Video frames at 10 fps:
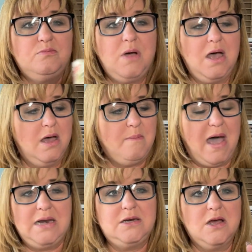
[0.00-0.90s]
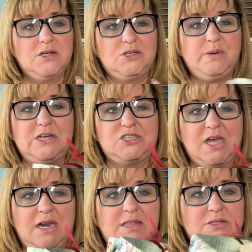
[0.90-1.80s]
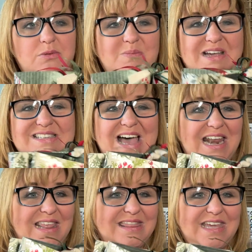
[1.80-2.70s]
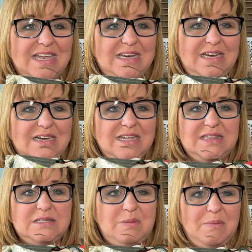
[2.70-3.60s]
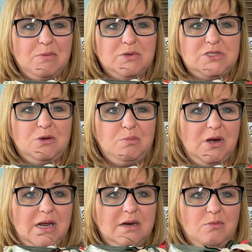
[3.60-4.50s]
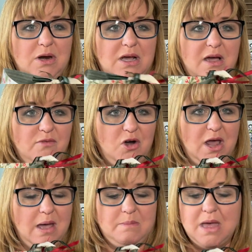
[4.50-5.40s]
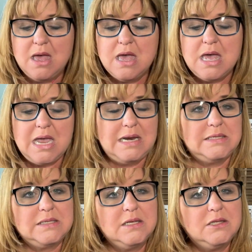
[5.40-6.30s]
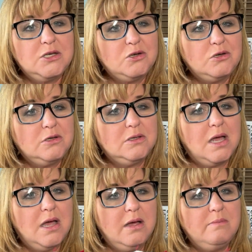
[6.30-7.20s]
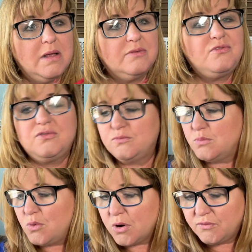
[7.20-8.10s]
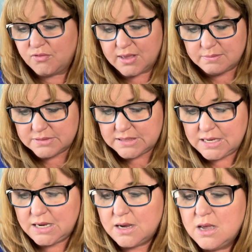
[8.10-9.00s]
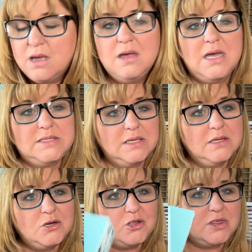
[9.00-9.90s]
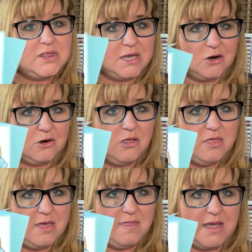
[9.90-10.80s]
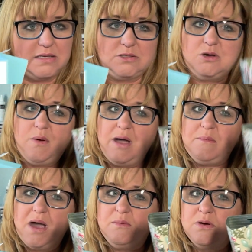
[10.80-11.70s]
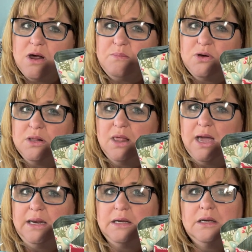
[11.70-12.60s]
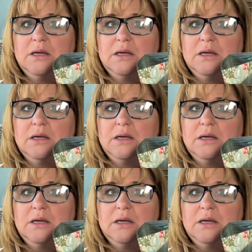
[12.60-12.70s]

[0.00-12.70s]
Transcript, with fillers: um, I did not do each side of this one because I didn't think it needed it. This paper was so pretty. I didn't want to cover it up. It is a little um, more flimsy. It's a little thinner than this. So I might want to put like